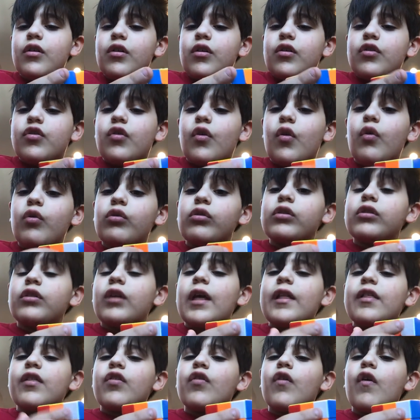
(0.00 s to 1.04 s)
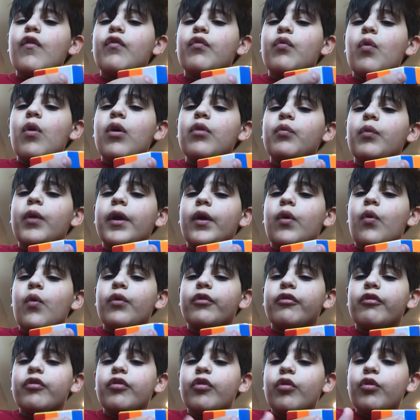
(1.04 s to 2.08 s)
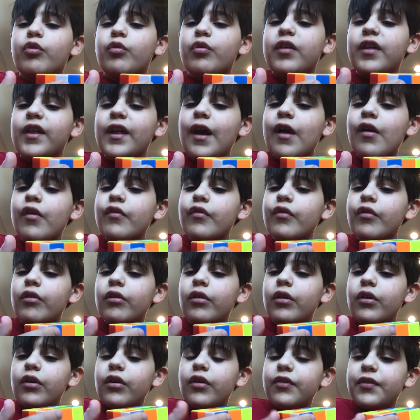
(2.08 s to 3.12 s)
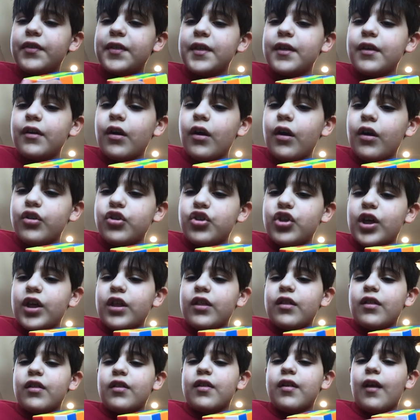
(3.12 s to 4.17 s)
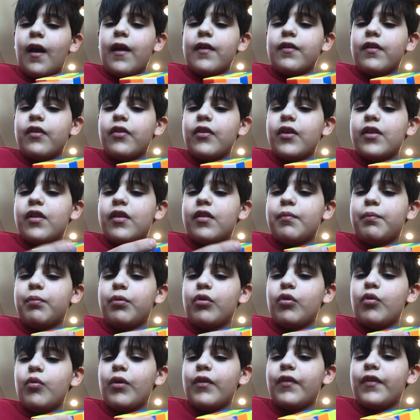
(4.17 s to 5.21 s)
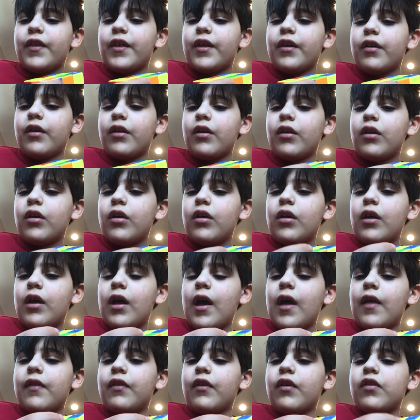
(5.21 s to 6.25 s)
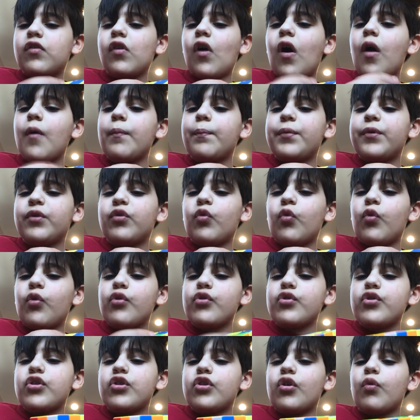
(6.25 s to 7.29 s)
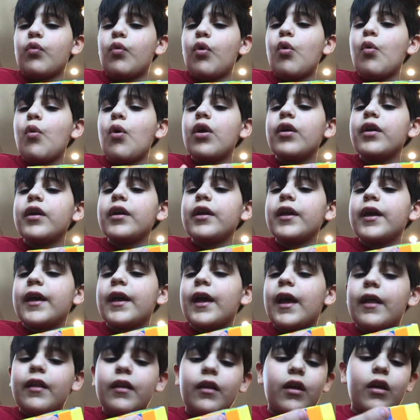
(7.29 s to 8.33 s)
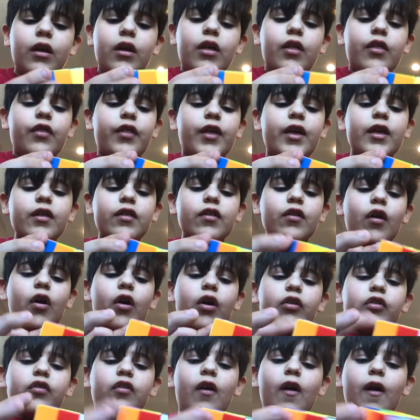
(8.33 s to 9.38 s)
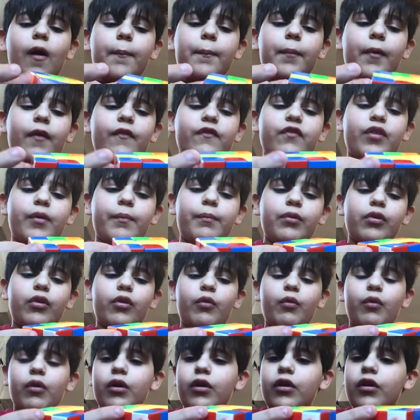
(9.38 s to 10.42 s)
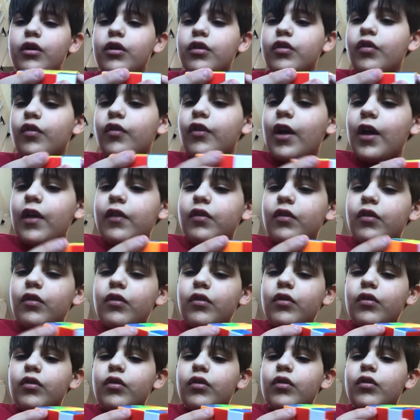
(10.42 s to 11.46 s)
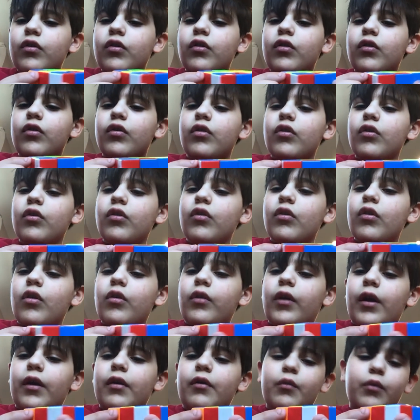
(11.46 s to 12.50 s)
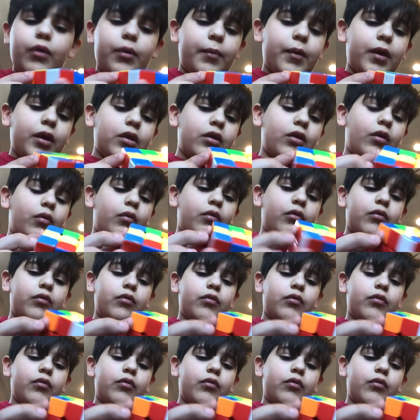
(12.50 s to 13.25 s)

So let's solve one white corner. So you see how the adjacent side to this is blue and the top is orange? So we'll want to get this on top of the blue. So that, okay, wait a minute, no.